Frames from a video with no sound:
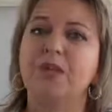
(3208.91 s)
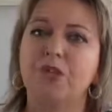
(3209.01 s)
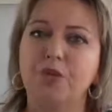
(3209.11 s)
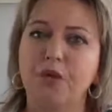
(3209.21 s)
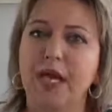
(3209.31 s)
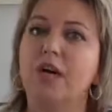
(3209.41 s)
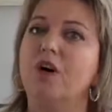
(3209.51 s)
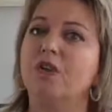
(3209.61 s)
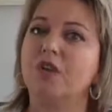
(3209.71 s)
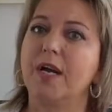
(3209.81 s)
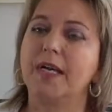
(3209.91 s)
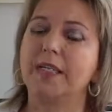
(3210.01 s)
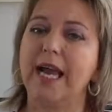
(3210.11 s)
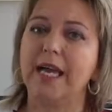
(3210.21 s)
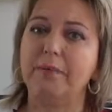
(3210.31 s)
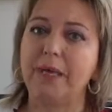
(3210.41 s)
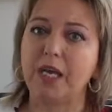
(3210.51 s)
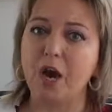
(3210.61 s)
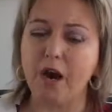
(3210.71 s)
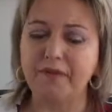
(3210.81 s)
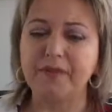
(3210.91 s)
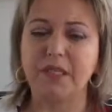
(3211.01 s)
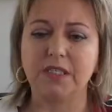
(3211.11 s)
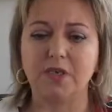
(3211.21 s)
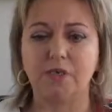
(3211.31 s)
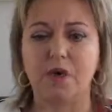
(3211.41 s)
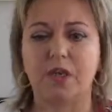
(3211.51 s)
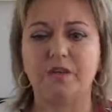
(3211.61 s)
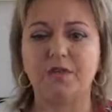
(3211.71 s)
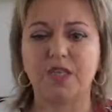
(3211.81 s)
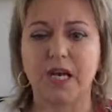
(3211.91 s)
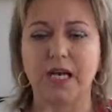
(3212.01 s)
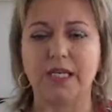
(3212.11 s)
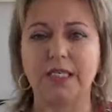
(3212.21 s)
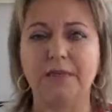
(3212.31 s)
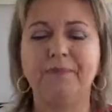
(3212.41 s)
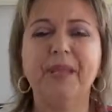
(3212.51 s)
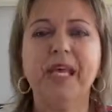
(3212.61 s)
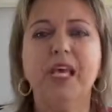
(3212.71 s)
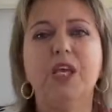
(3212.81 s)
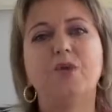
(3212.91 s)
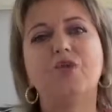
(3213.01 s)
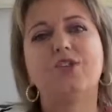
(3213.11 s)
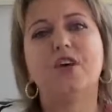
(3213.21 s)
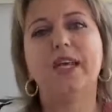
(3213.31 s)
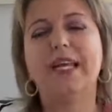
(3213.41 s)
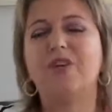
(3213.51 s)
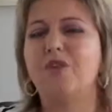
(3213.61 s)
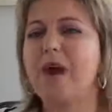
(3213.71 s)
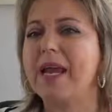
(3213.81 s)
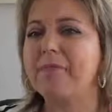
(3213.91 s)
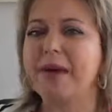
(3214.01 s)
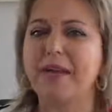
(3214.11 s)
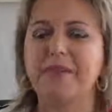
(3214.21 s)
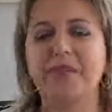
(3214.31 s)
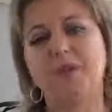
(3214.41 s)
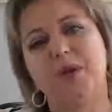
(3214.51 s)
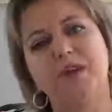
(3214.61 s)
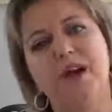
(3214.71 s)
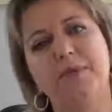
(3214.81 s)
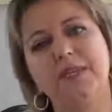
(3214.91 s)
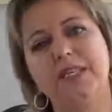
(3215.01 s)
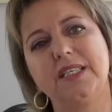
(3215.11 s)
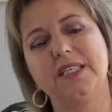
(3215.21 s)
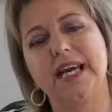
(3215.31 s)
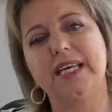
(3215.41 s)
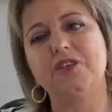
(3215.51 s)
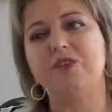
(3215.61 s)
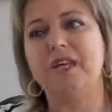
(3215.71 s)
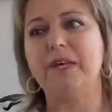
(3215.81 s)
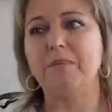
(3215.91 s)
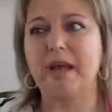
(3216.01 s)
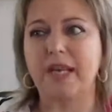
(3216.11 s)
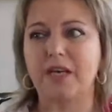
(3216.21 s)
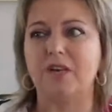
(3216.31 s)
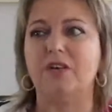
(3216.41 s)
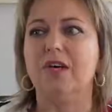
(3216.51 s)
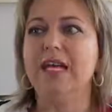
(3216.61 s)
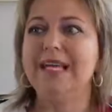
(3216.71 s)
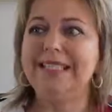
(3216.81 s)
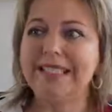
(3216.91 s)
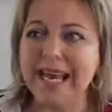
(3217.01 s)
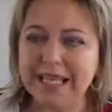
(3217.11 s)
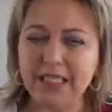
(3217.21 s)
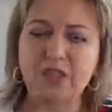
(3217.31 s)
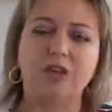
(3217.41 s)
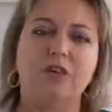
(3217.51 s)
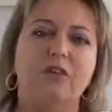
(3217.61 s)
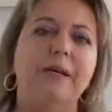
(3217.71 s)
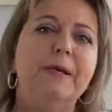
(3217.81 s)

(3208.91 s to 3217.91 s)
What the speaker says: to that contract and be confident in what you've signed. You also need great benefits. When you come to the States, you need medical, dental,